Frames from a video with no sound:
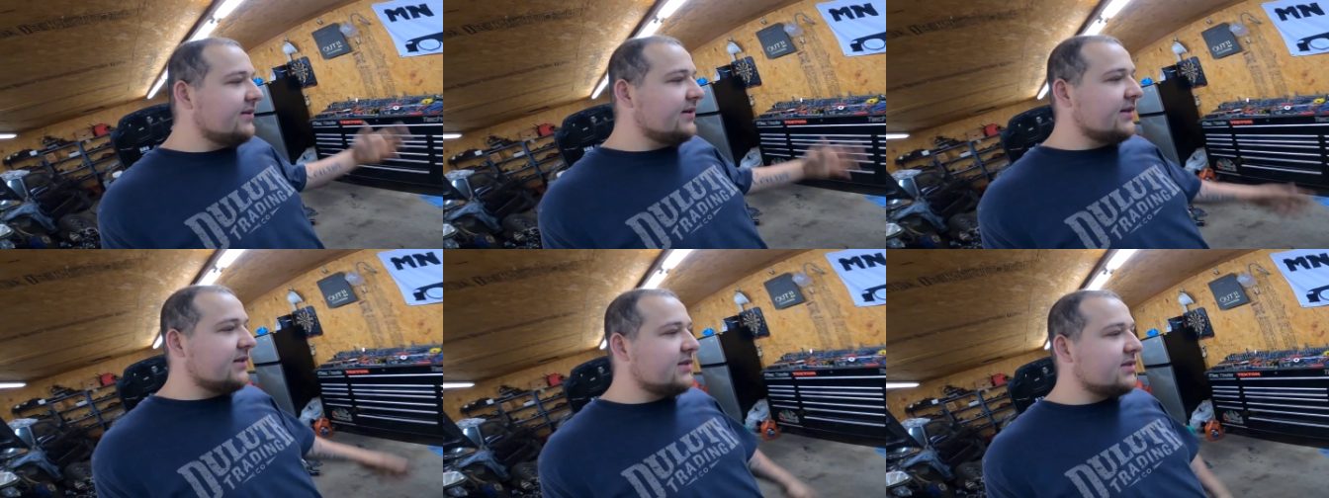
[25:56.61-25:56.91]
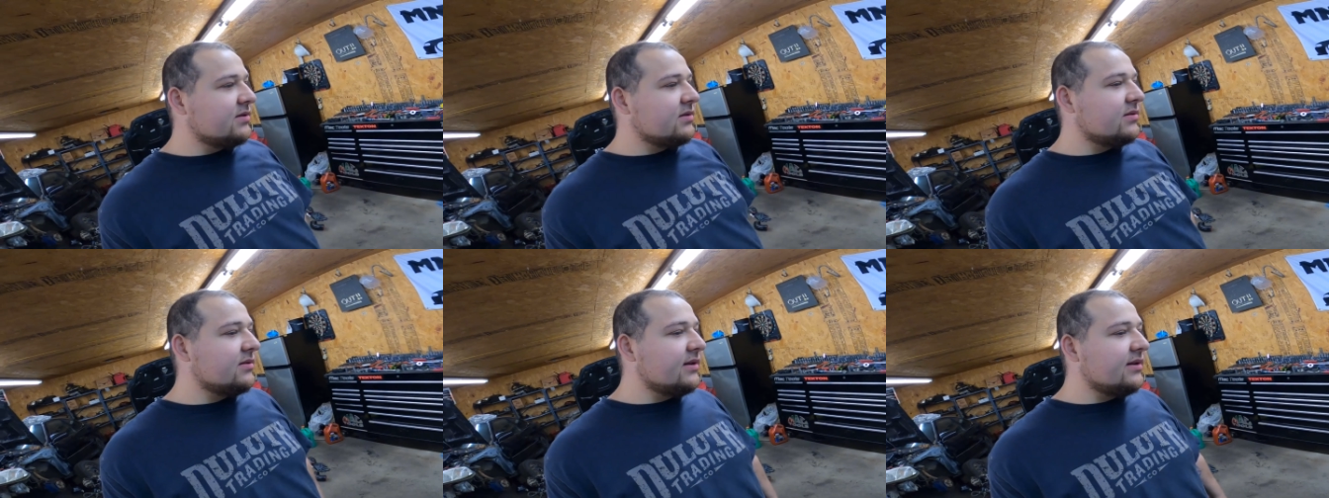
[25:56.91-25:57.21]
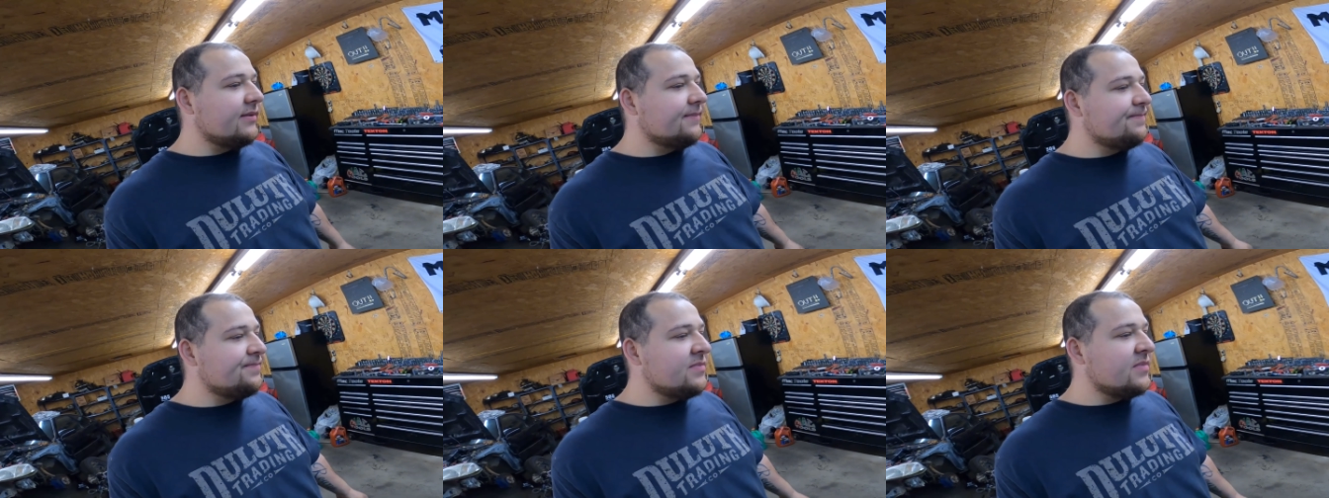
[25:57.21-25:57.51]
It's,
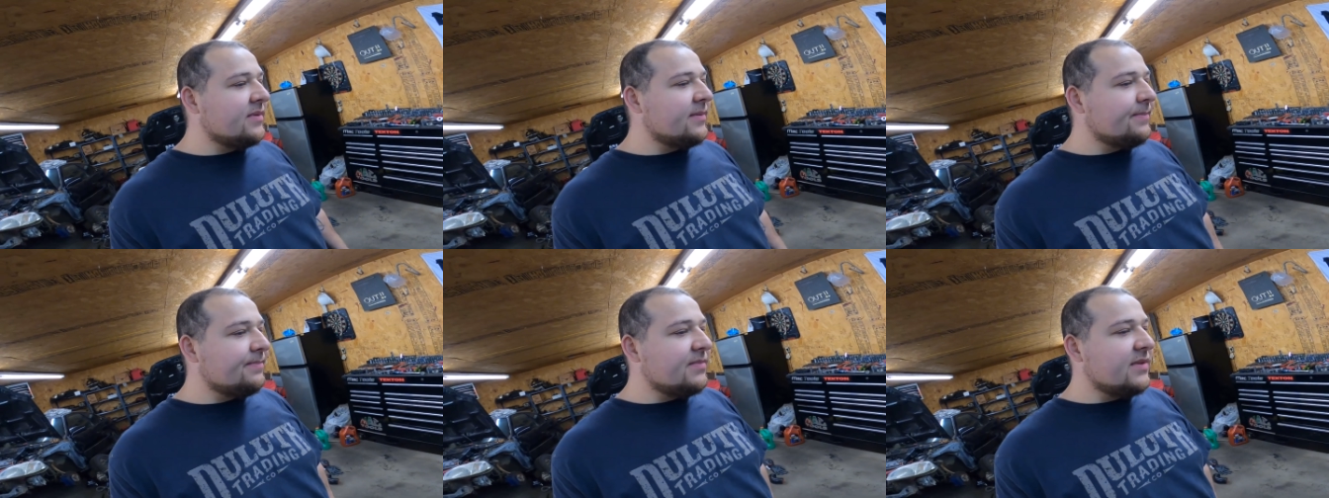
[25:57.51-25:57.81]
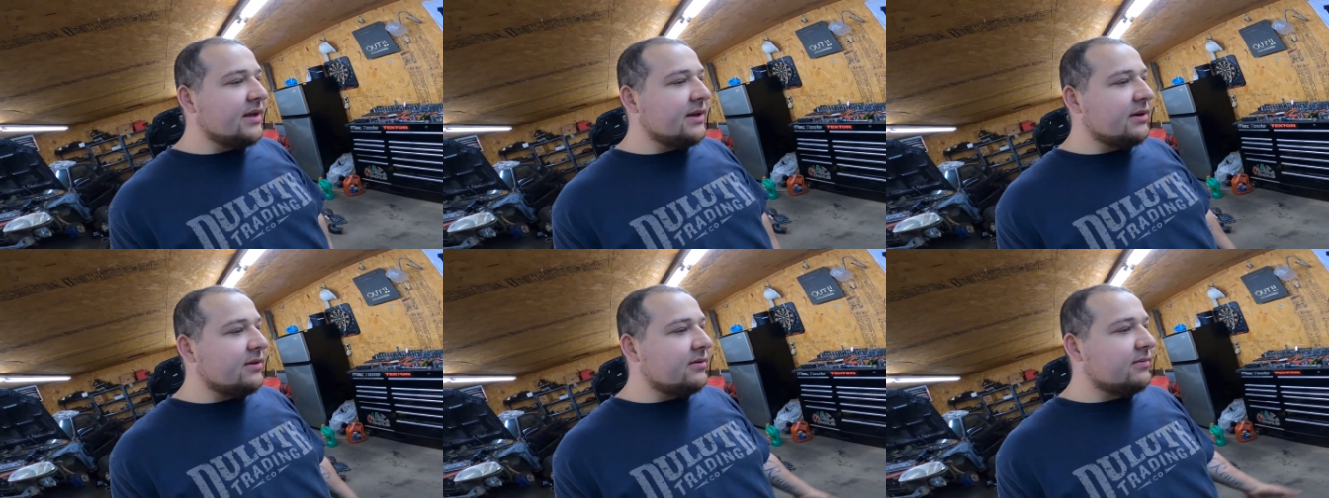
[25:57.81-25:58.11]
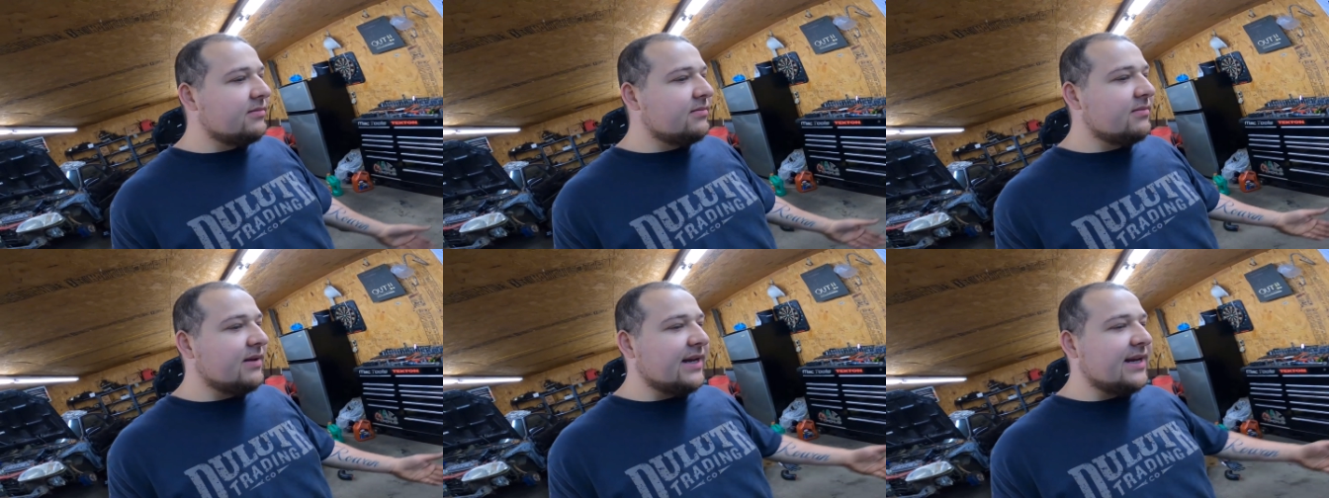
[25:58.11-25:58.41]
you
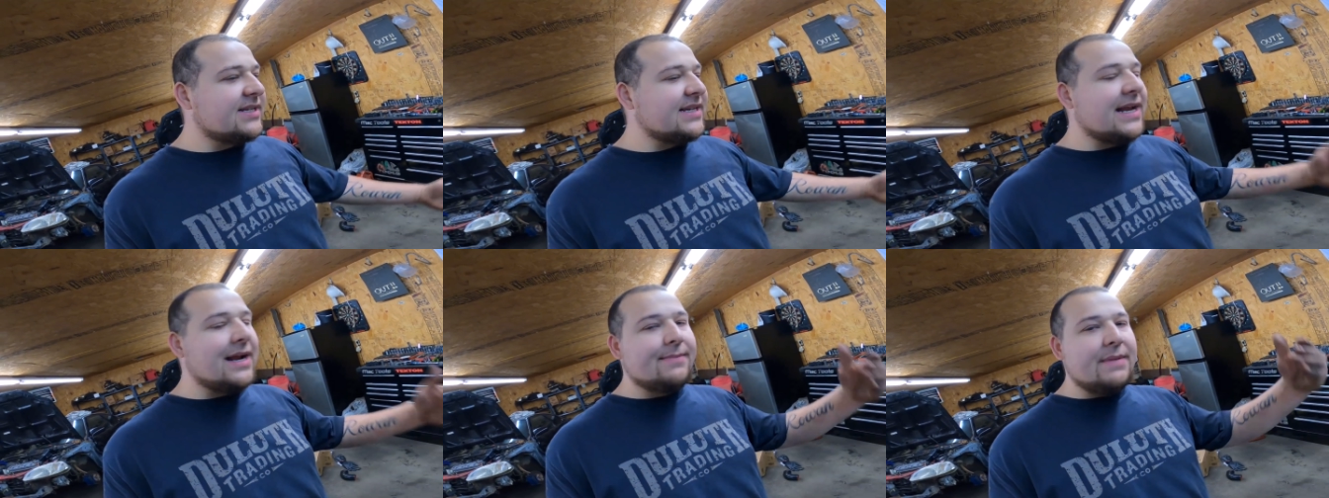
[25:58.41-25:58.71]
know, like I said,